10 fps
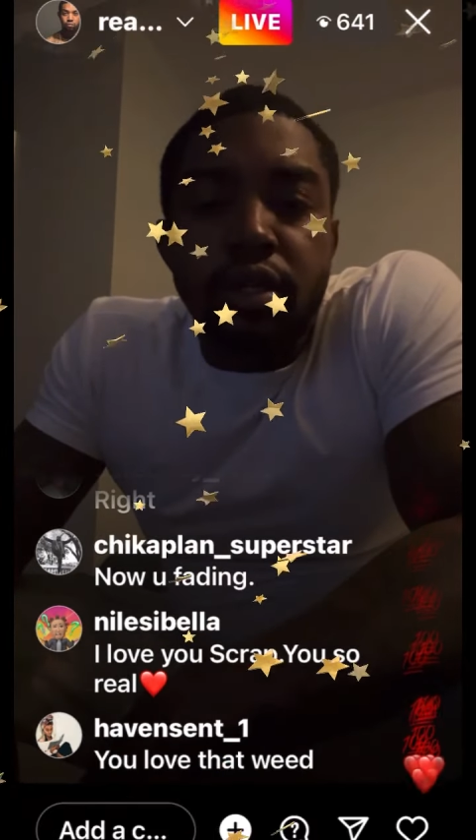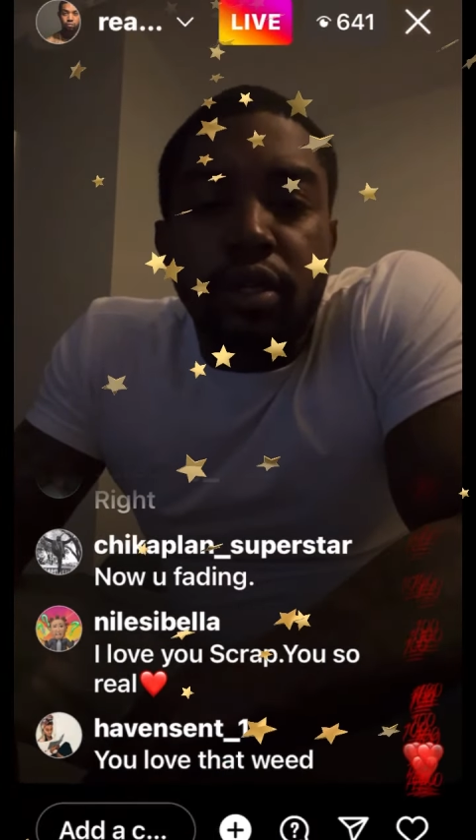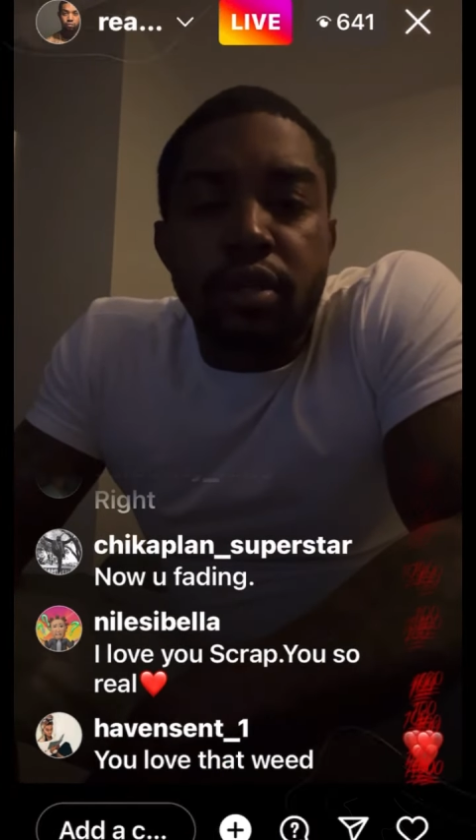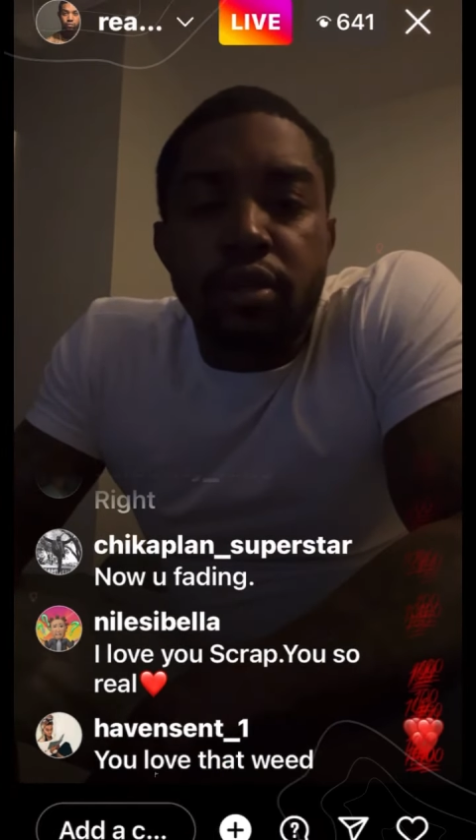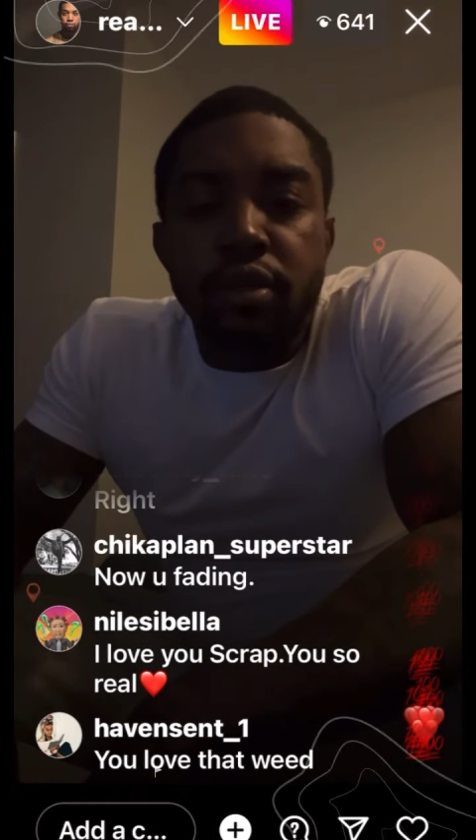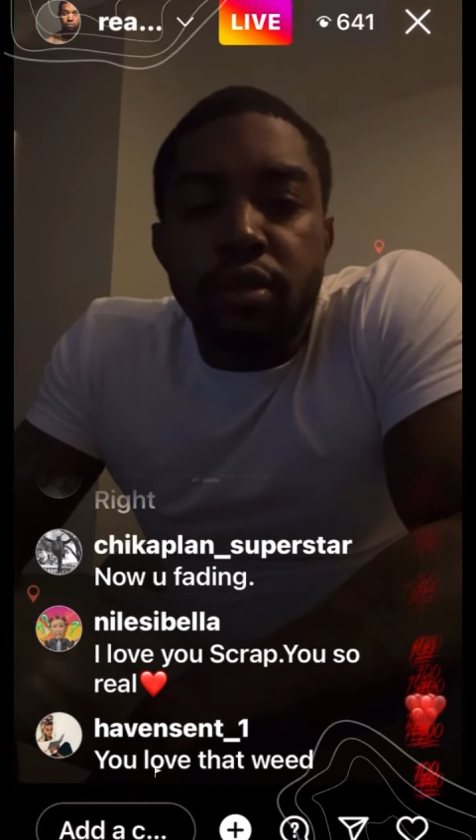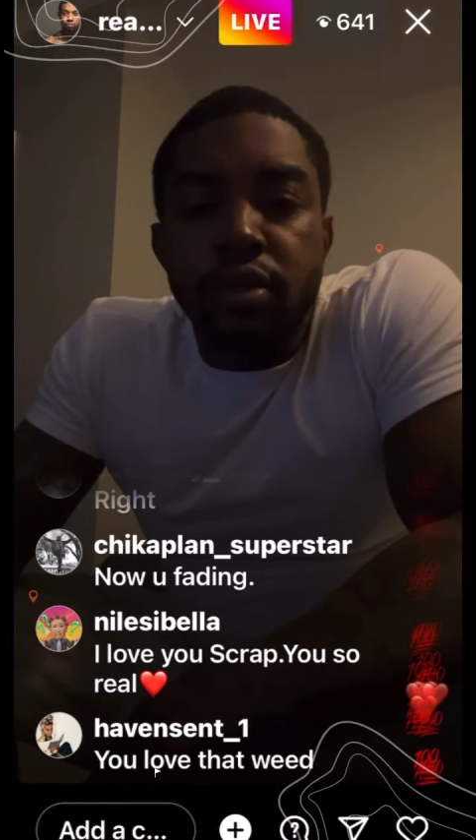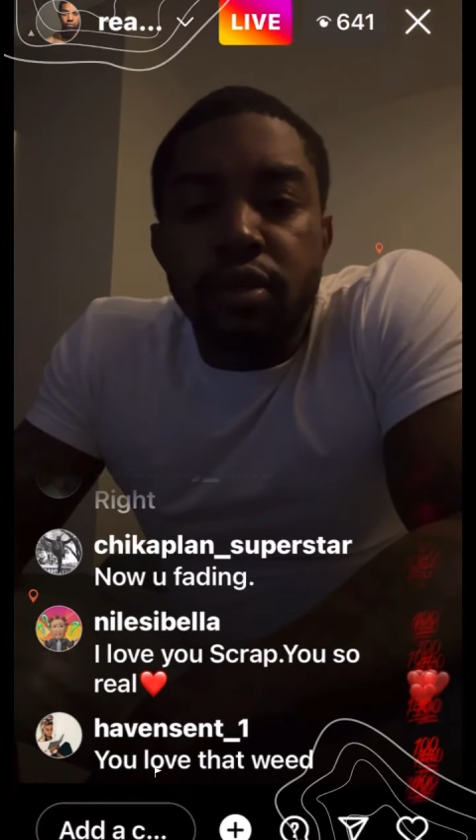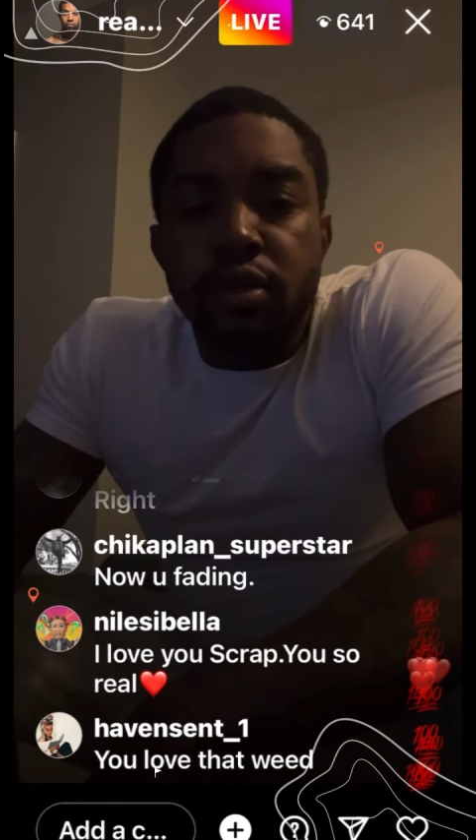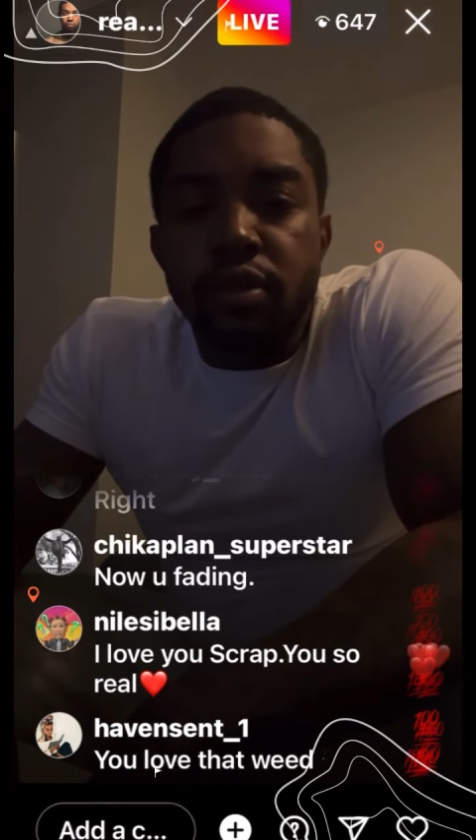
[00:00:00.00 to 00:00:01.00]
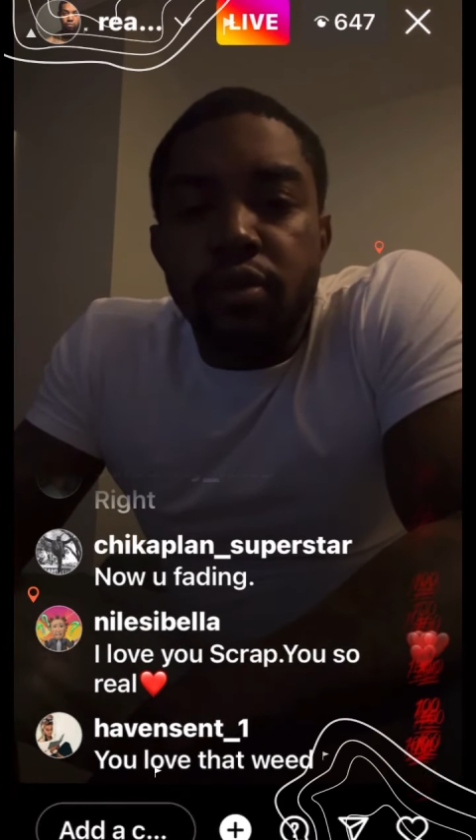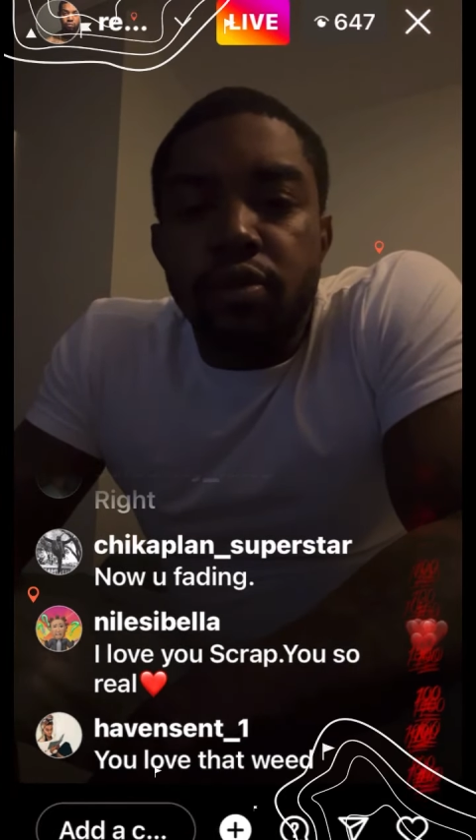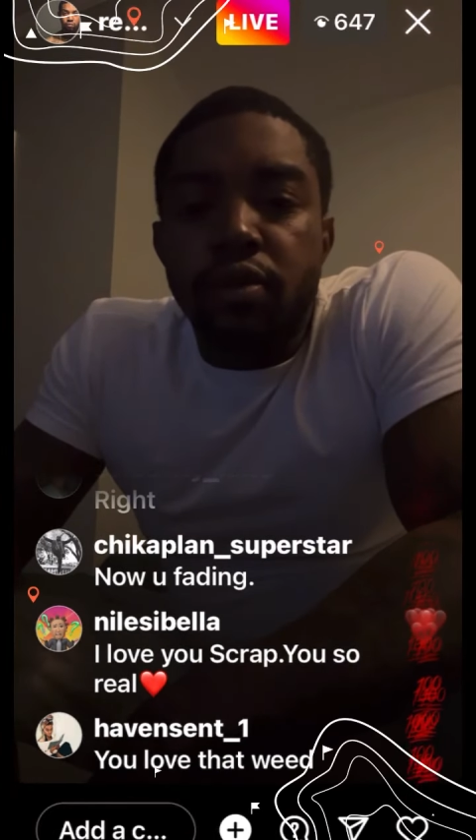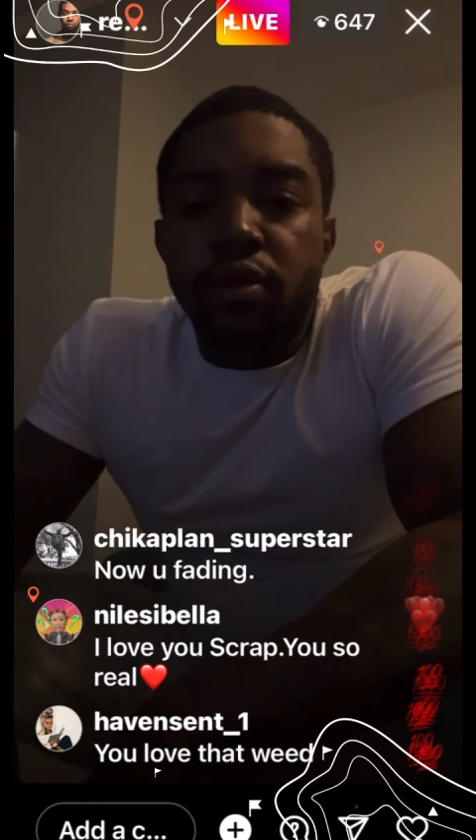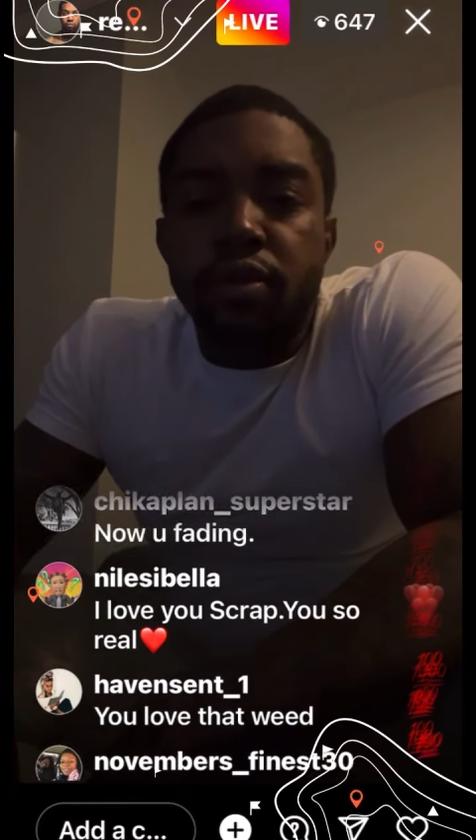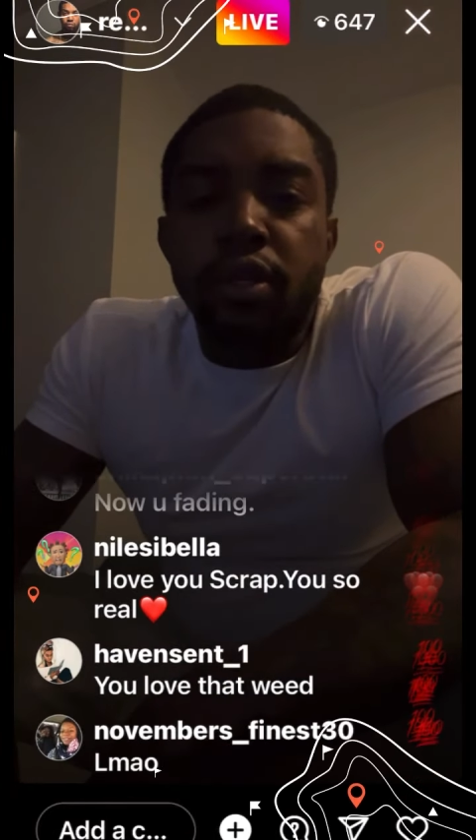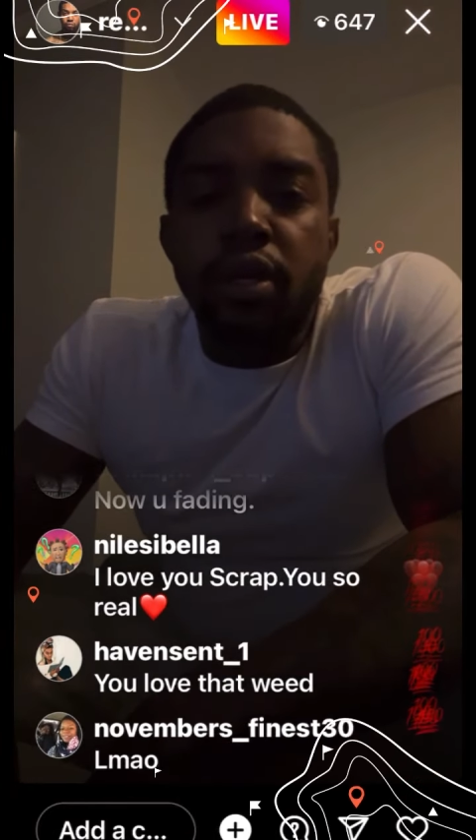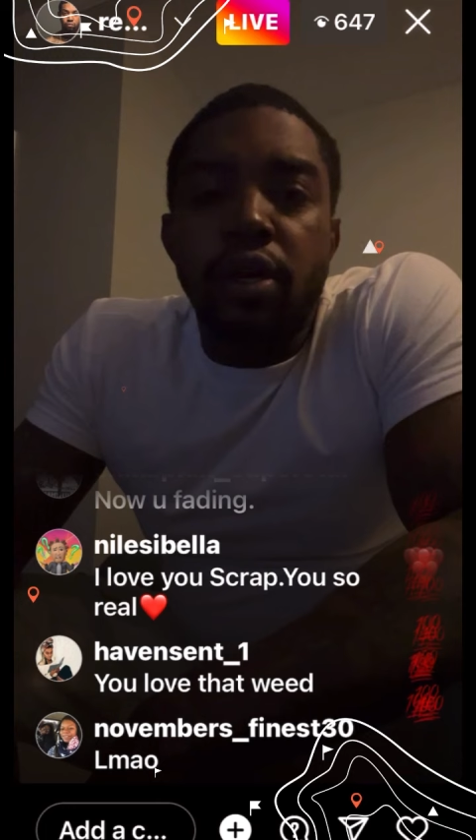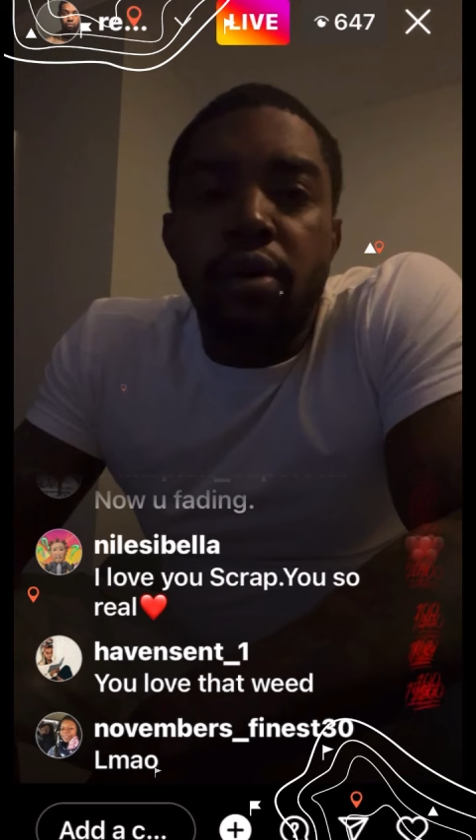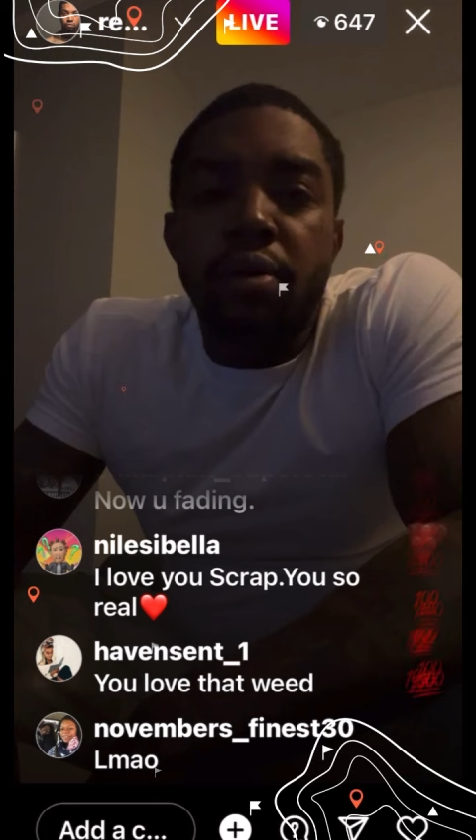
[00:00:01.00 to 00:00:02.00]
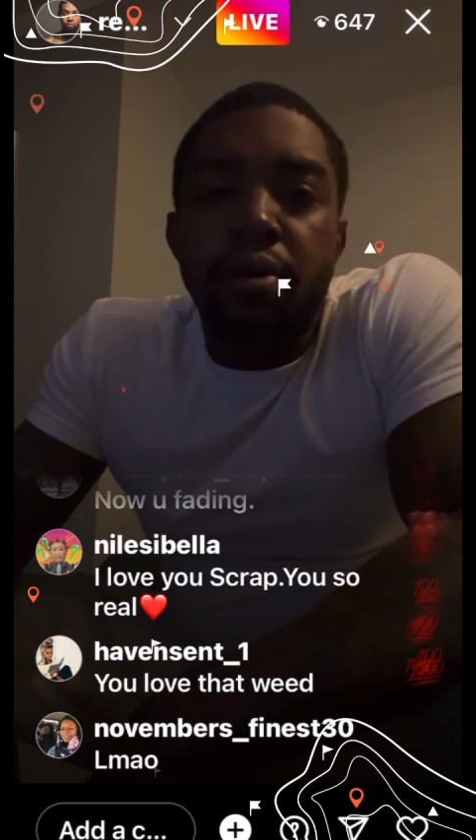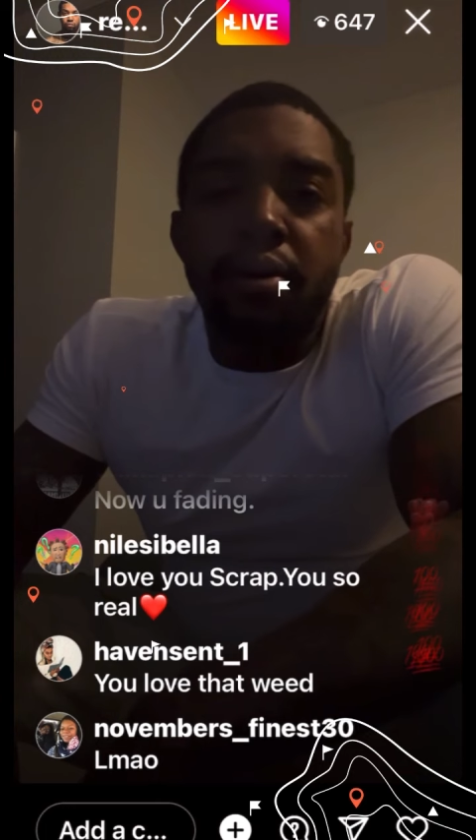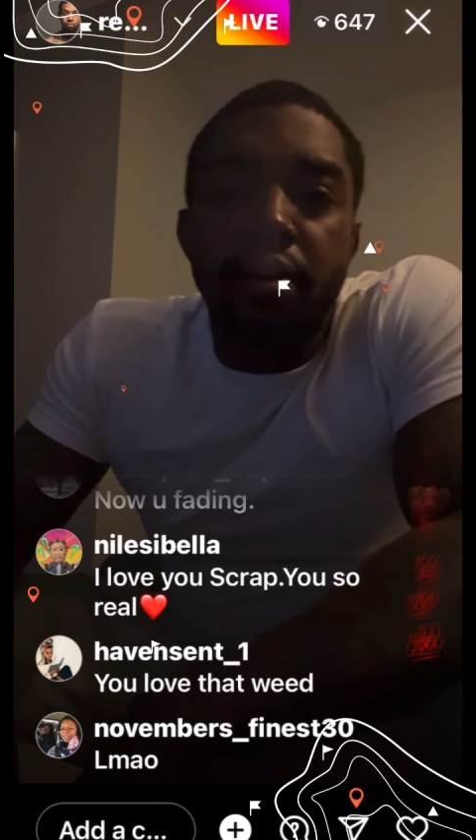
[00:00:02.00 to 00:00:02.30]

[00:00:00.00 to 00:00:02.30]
shit. You know what I'm saying?